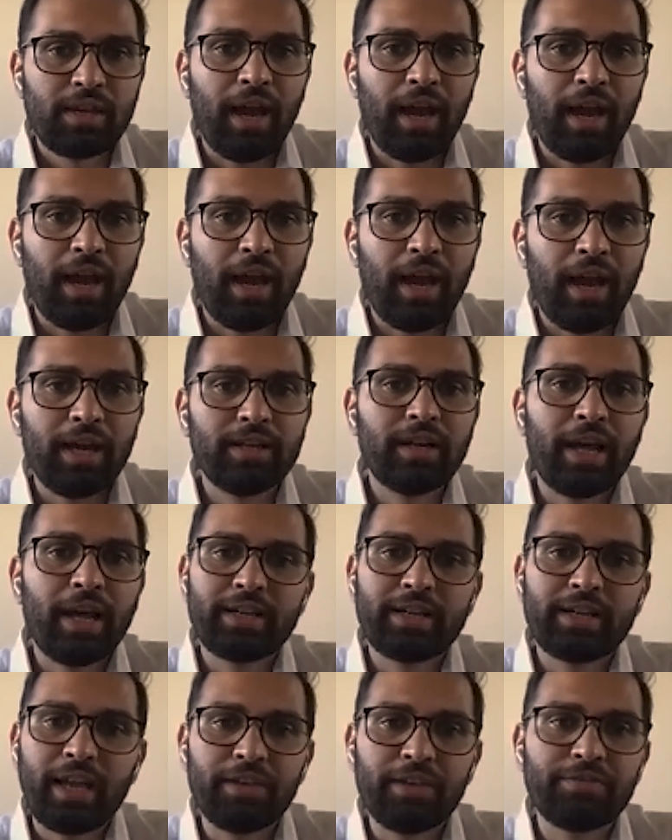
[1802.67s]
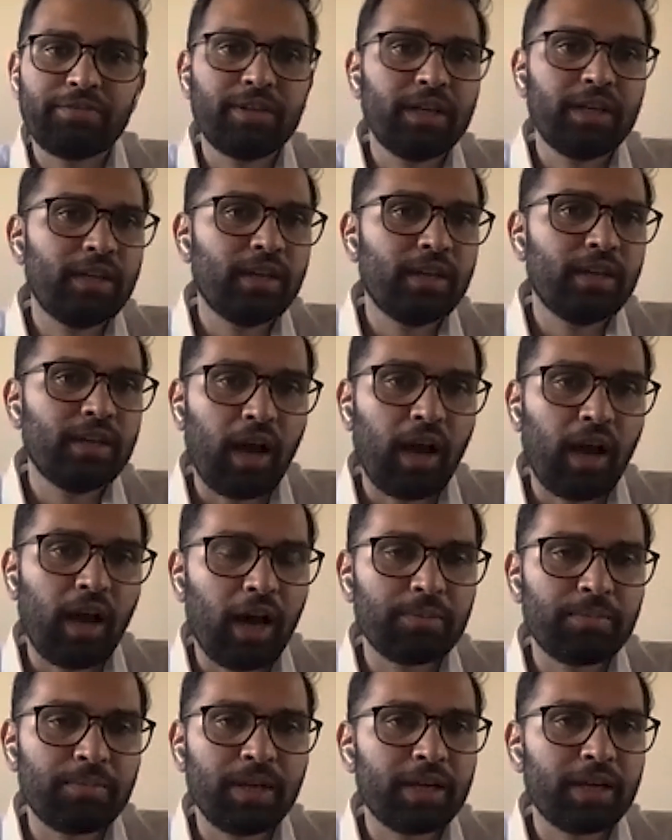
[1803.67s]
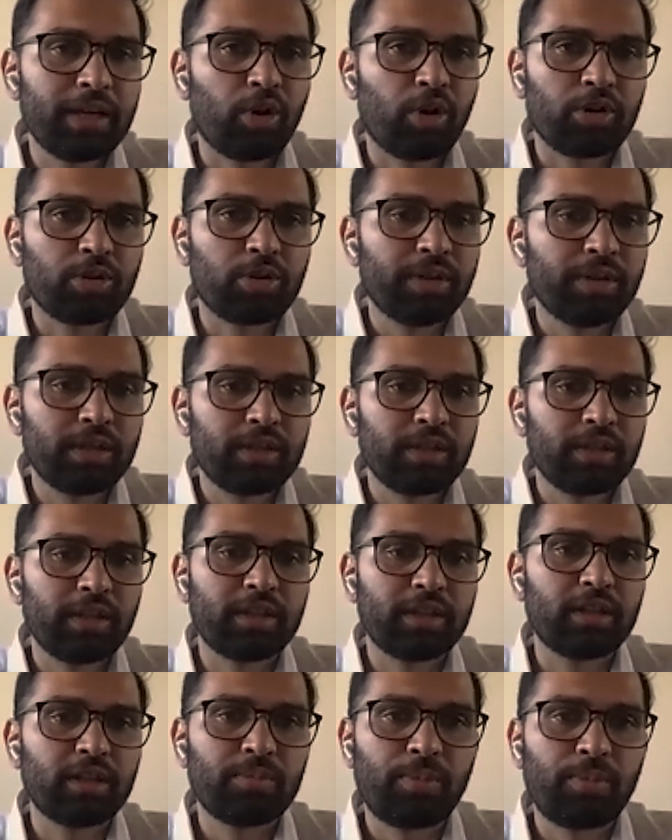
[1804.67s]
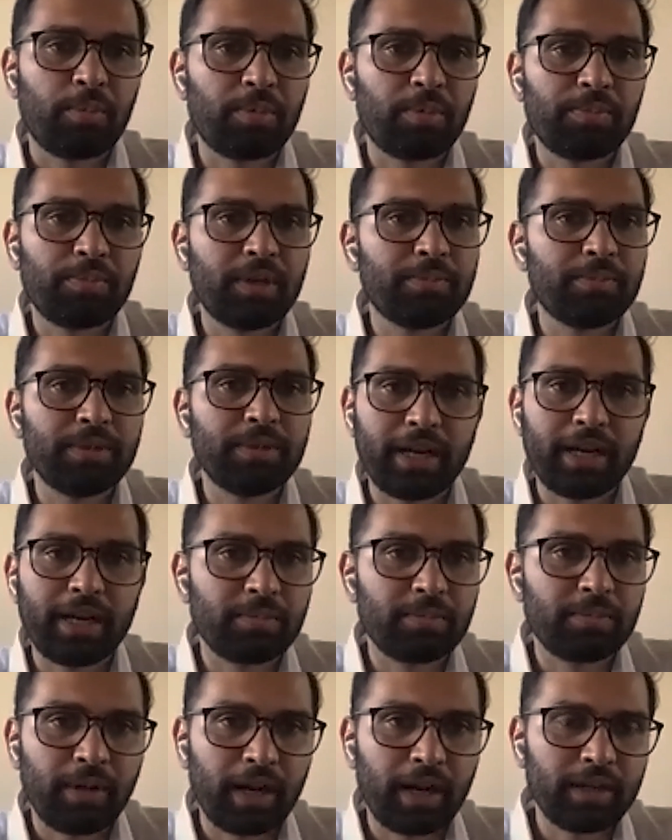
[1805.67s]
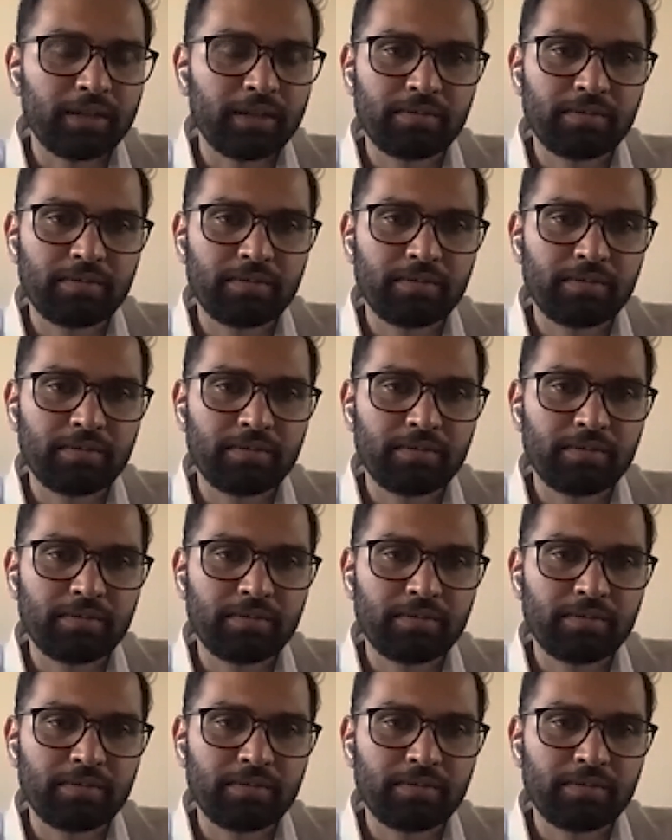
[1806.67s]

and like every RBI document, it will probably be read by